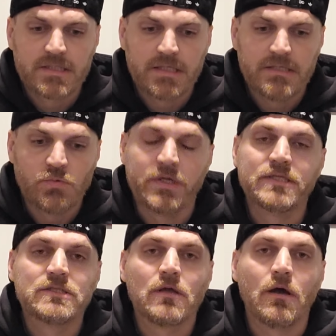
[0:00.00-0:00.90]
He's one
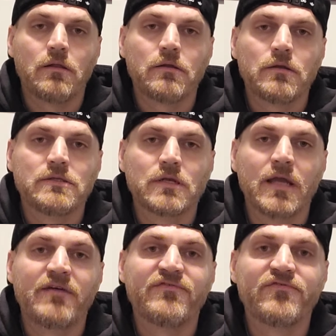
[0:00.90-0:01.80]
inch taller. He's gonna
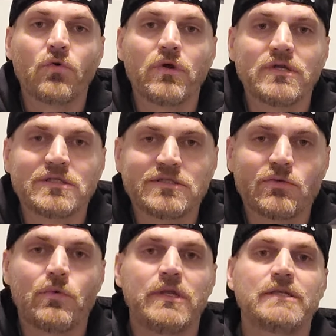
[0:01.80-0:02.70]
have four inches
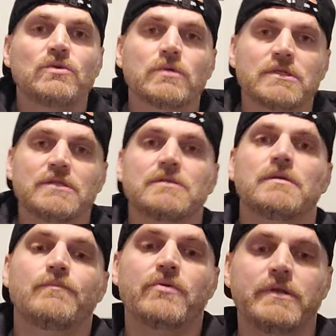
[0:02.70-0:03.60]
of reach, which
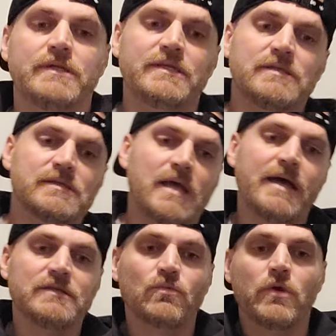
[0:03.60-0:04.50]
is pretty decent
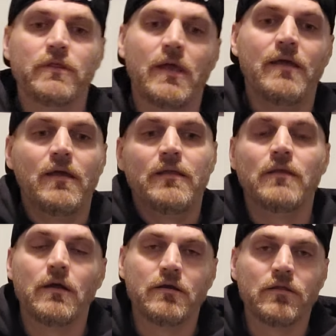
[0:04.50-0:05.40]
size in one uh, in the
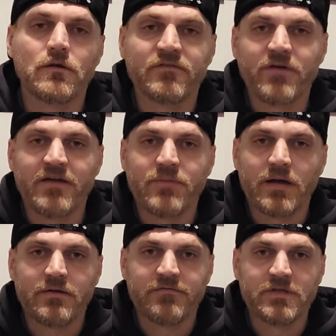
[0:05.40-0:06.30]
135
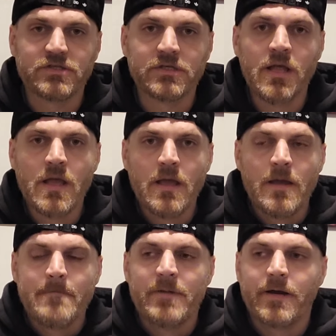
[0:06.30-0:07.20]
pound division.
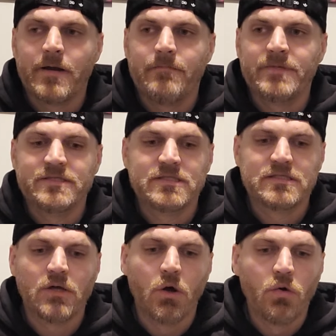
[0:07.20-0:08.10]
But um, he's
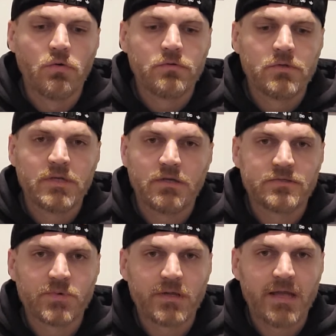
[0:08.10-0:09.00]
just old. He
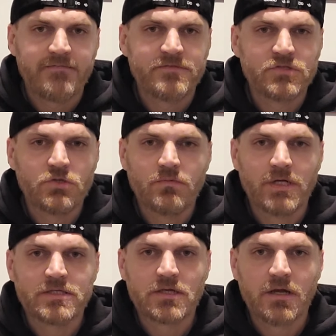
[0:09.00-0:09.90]
doesn't really have too
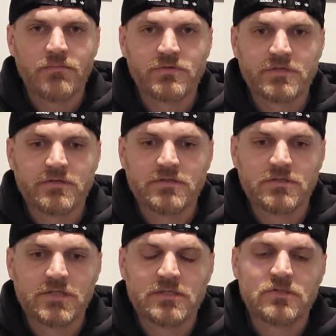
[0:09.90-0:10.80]
much uh, Brazilian
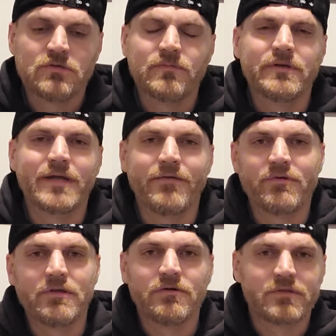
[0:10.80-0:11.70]
jiu-jitsu. But I
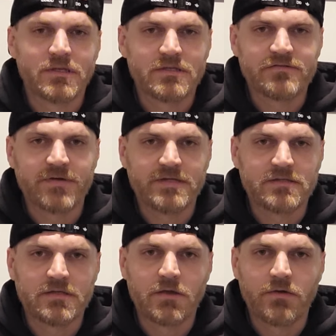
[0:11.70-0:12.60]
really don't think this fight's
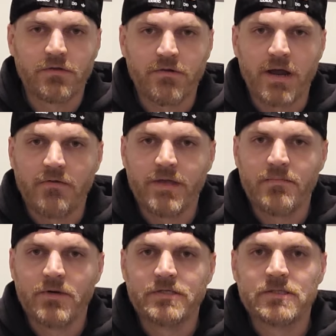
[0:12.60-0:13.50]
gonna go to the ground that
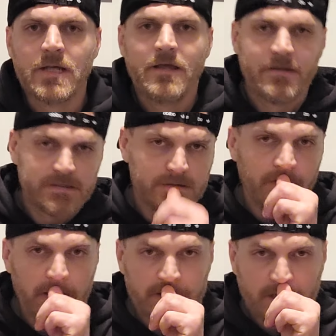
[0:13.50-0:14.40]
much. I think it's
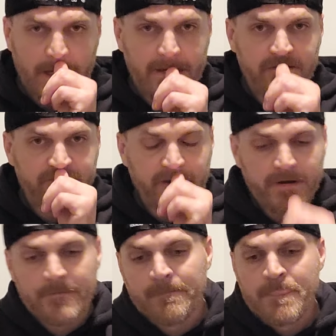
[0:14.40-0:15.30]
gonna be a standing
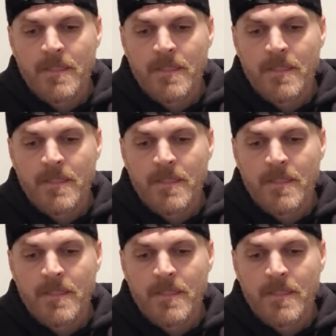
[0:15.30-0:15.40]
affair.